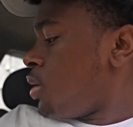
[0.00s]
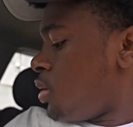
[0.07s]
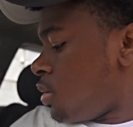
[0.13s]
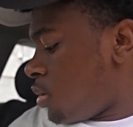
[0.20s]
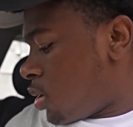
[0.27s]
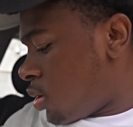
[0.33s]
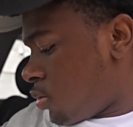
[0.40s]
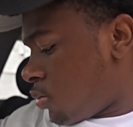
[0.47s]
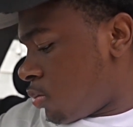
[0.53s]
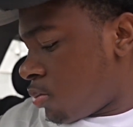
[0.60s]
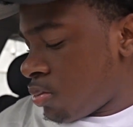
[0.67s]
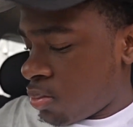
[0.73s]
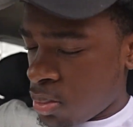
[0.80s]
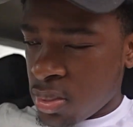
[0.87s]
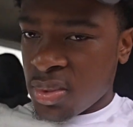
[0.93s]
you know,
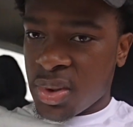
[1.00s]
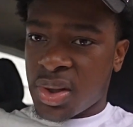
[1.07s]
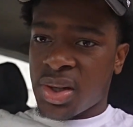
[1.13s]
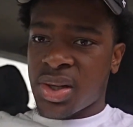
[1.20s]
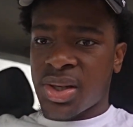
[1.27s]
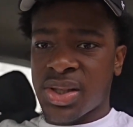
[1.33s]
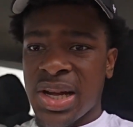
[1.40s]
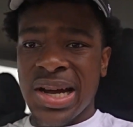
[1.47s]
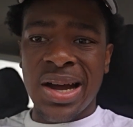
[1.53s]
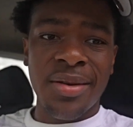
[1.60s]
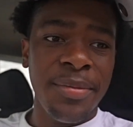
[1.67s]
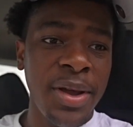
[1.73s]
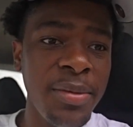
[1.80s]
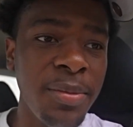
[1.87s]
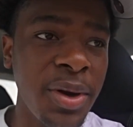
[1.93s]
because I got to
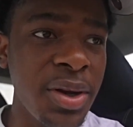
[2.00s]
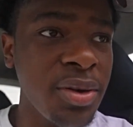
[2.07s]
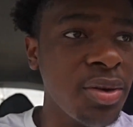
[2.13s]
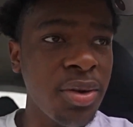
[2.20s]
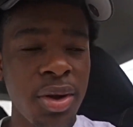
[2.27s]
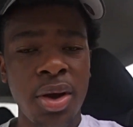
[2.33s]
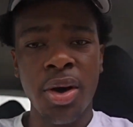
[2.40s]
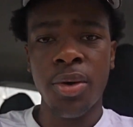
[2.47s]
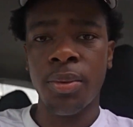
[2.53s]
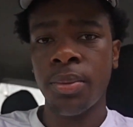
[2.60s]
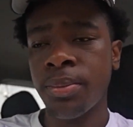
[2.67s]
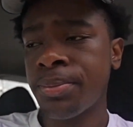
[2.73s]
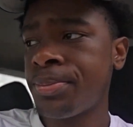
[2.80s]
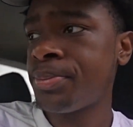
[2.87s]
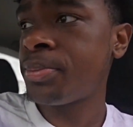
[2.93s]
make money on the go.
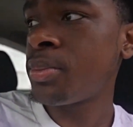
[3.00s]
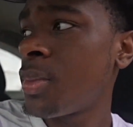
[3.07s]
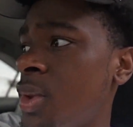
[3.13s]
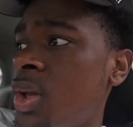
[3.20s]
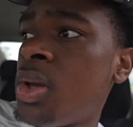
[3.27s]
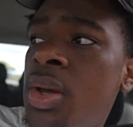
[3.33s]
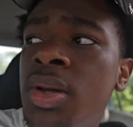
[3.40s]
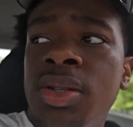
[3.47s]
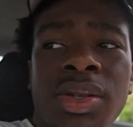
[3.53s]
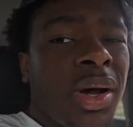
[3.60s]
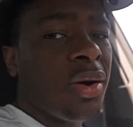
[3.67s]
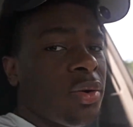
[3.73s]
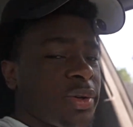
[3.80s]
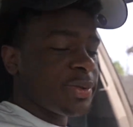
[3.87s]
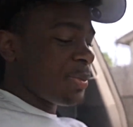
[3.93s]
So I
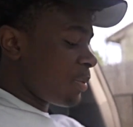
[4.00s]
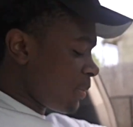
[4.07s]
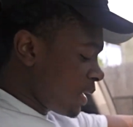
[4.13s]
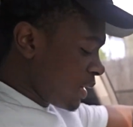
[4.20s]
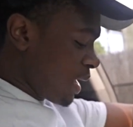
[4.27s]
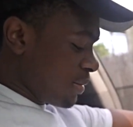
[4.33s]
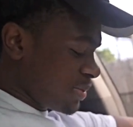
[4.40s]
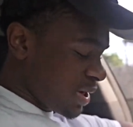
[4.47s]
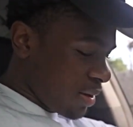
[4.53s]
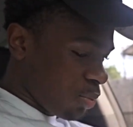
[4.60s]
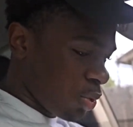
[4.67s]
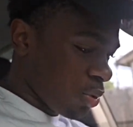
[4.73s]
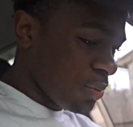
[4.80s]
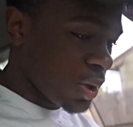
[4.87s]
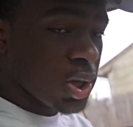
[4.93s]
always bring my laptop
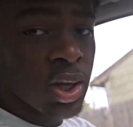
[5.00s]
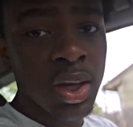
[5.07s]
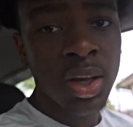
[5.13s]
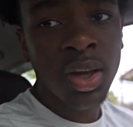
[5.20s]
with me,